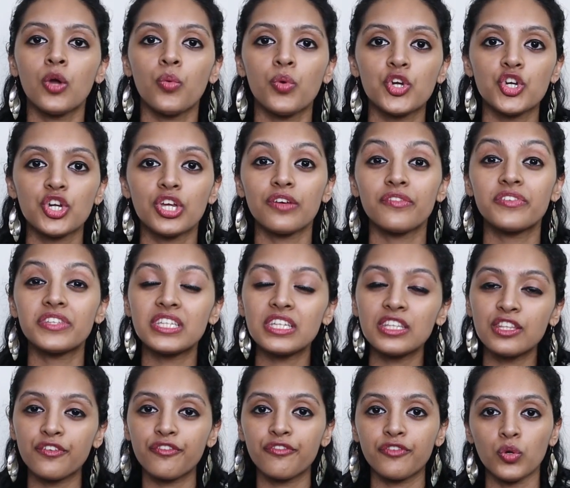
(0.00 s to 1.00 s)
which gives
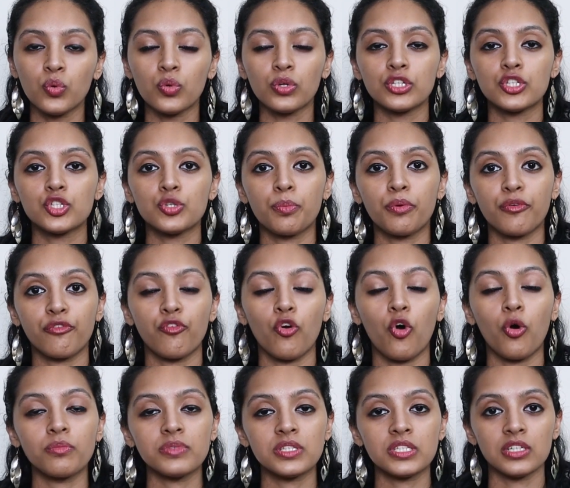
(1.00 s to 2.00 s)
it the fuel to
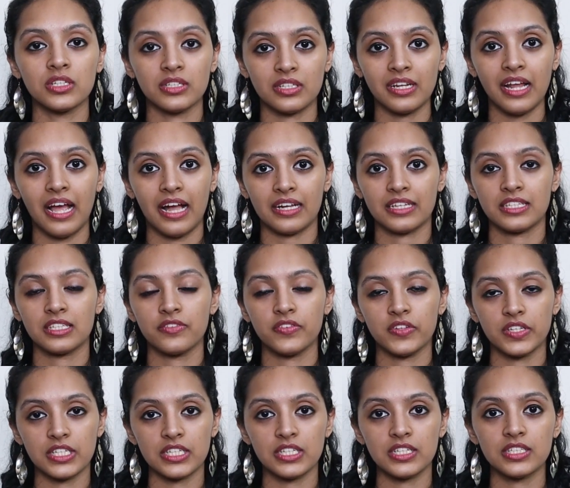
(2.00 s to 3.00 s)
perform certain
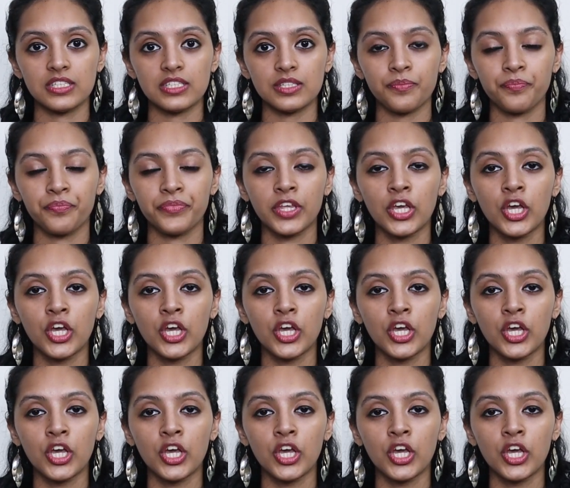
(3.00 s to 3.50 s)
activities.